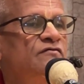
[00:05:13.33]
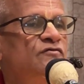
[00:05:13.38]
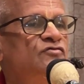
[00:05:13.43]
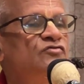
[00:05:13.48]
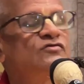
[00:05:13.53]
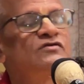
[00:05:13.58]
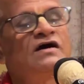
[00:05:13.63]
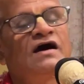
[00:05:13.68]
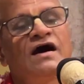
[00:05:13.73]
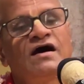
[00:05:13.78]
we
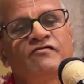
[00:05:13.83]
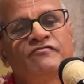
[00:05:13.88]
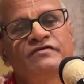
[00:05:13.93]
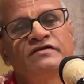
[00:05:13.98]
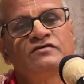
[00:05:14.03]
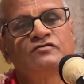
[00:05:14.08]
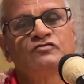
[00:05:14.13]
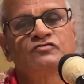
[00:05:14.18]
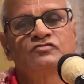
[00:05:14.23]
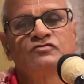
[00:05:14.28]
should have
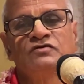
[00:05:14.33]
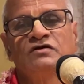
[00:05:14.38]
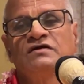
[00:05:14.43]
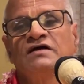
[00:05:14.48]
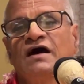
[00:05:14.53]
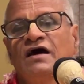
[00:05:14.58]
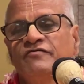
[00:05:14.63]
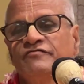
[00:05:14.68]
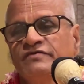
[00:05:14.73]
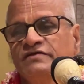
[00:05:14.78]
it, we should
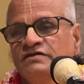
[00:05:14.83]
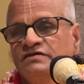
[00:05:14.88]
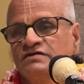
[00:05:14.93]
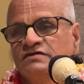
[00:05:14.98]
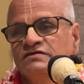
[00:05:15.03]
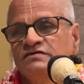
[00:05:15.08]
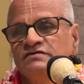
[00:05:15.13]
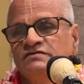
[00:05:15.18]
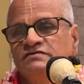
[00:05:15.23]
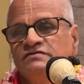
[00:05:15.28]
not have
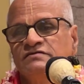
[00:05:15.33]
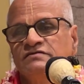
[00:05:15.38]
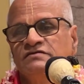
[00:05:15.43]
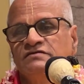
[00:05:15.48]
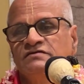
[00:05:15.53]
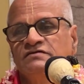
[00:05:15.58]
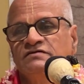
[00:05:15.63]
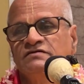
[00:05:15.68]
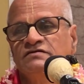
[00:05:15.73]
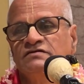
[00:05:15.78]
it.
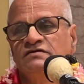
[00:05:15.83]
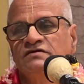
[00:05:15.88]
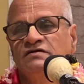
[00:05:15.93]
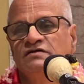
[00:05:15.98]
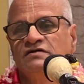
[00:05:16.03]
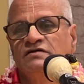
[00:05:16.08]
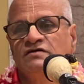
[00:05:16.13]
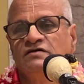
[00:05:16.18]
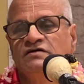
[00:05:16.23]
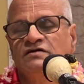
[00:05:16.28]

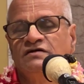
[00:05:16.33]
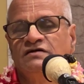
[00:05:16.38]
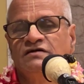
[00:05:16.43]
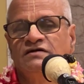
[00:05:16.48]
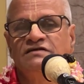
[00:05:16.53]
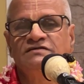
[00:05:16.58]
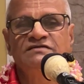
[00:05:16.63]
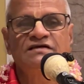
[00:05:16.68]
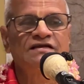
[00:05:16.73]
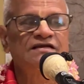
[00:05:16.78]

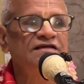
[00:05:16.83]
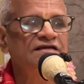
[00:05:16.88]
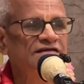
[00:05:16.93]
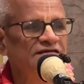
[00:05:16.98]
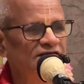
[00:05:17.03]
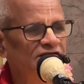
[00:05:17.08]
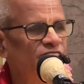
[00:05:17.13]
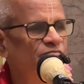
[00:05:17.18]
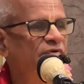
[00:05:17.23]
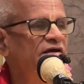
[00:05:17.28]
Is there
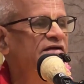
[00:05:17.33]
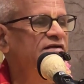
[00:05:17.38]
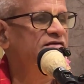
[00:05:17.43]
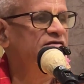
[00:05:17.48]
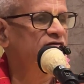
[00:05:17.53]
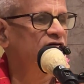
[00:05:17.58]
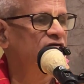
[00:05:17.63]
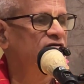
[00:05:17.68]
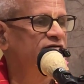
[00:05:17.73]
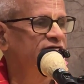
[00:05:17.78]
any
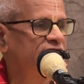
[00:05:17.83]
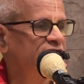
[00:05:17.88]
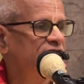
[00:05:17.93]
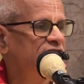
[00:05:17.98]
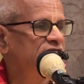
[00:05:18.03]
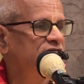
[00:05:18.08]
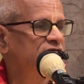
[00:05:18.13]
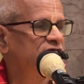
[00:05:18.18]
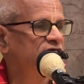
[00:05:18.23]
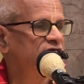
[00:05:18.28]
debate on
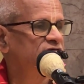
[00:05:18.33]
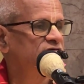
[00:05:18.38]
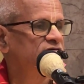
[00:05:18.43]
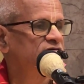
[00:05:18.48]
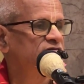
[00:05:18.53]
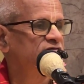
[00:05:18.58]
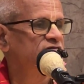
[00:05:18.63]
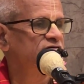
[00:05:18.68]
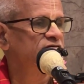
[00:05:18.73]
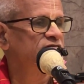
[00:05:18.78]
death?
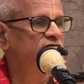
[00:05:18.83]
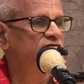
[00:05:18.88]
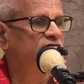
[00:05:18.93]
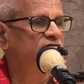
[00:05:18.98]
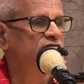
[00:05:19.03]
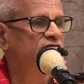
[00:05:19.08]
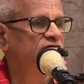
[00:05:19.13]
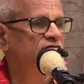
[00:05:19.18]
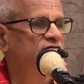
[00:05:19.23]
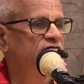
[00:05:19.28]

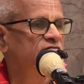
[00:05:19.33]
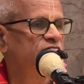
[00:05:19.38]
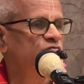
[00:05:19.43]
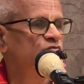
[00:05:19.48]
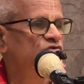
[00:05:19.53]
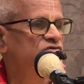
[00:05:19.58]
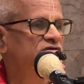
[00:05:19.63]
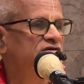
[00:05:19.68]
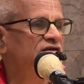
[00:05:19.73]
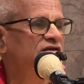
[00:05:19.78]

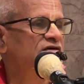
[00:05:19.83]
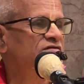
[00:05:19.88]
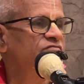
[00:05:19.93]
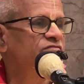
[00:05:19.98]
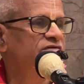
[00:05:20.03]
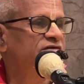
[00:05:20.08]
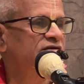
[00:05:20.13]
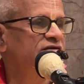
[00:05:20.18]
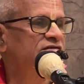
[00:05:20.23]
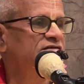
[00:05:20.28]

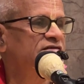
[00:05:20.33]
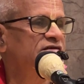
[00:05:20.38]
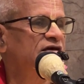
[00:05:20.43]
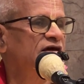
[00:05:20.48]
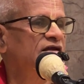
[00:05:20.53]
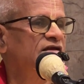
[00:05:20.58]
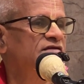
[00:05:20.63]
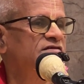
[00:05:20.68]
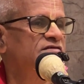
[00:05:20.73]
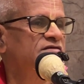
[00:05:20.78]
Muslim,
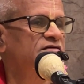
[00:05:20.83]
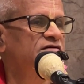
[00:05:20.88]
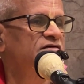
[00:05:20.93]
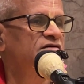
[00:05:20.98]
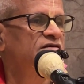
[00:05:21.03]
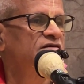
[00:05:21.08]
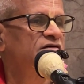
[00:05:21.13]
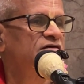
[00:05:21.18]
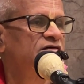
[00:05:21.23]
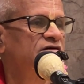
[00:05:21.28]
Christians,
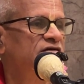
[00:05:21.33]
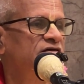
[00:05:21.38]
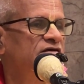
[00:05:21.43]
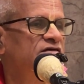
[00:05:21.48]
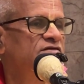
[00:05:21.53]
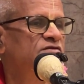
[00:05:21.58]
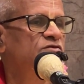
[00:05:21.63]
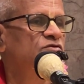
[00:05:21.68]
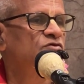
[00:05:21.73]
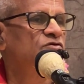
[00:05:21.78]

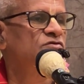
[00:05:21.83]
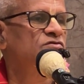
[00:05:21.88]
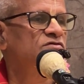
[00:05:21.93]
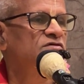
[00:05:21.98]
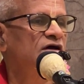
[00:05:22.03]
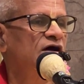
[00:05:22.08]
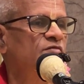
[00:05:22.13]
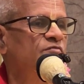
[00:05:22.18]
Hindus,